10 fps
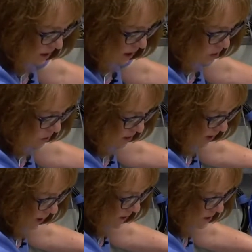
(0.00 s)
the actual
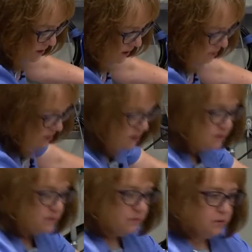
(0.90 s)
dialysate, which
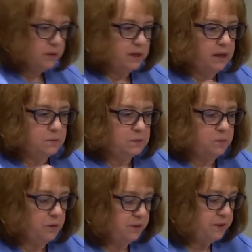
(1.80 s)
is the fluid that helps
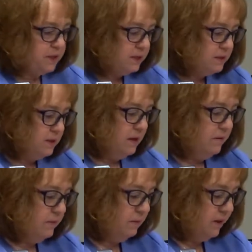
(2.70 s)
pull the toxin
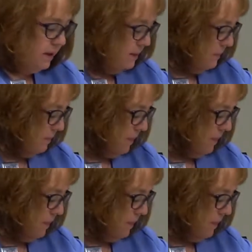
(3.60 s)
off the blood.